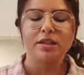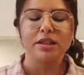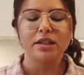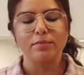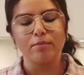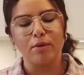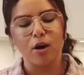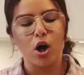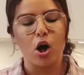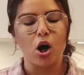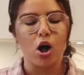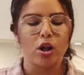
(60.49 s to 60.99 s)

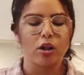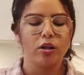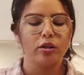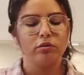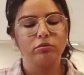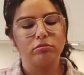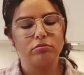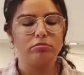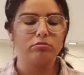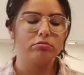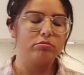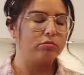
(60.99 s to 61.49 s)

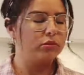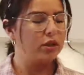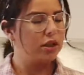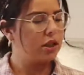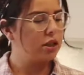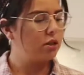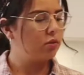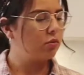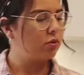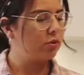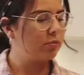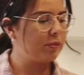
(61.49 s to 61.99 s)
small
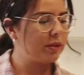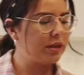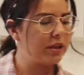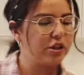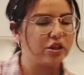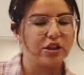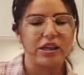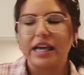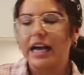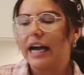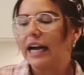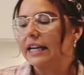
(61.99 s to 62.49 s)
would be
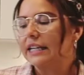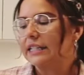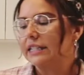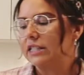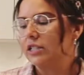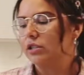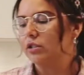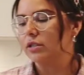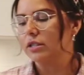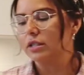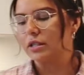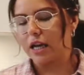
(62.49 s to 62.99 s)
the
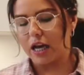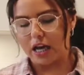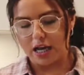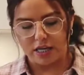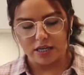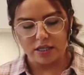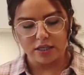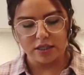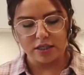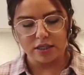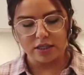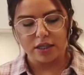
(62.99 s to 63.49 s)
ideal
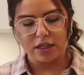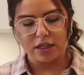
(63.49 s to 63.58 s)
size.